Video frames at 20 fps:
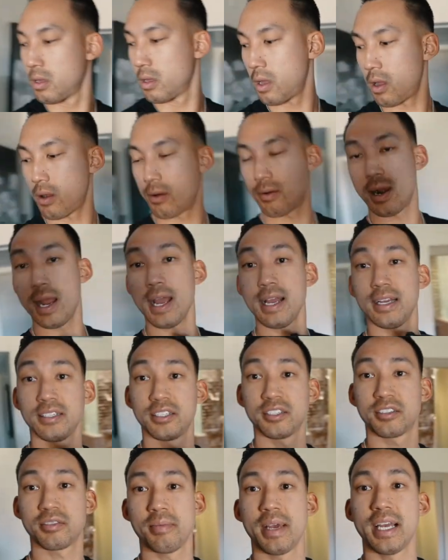All right,
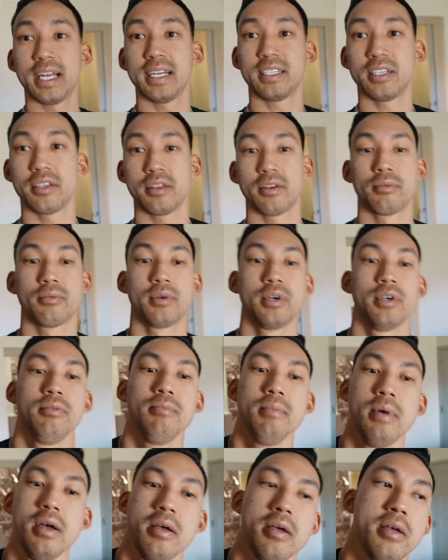just made it to the
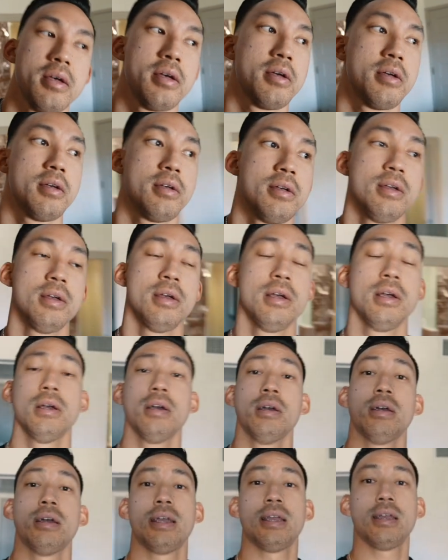room
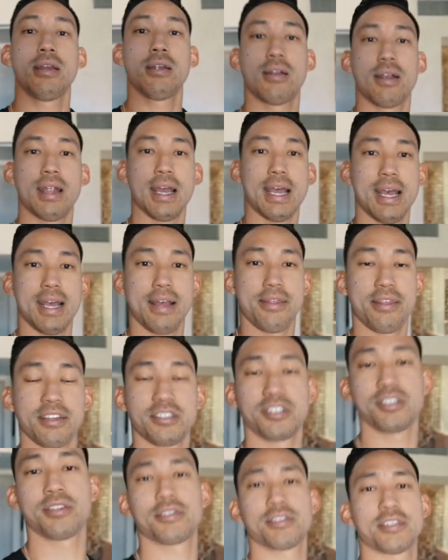here at the
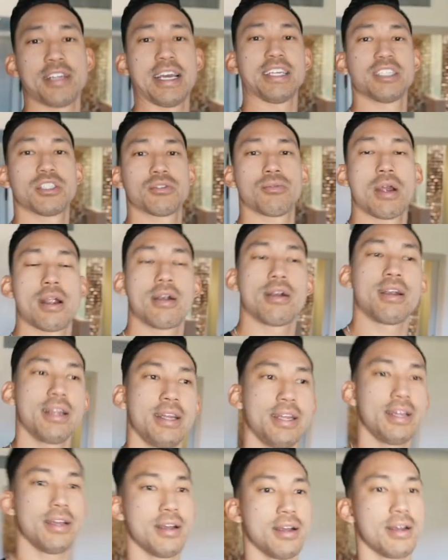
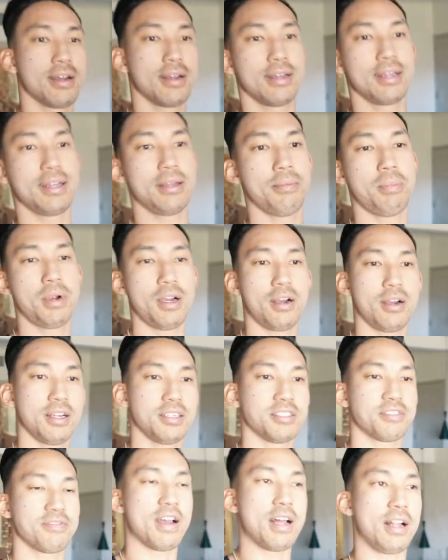sanctuary in
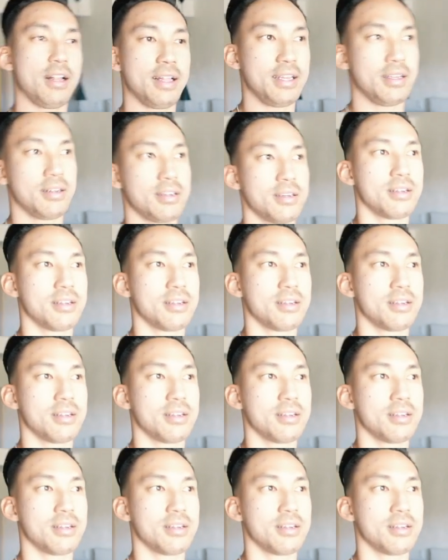Paradise Valley,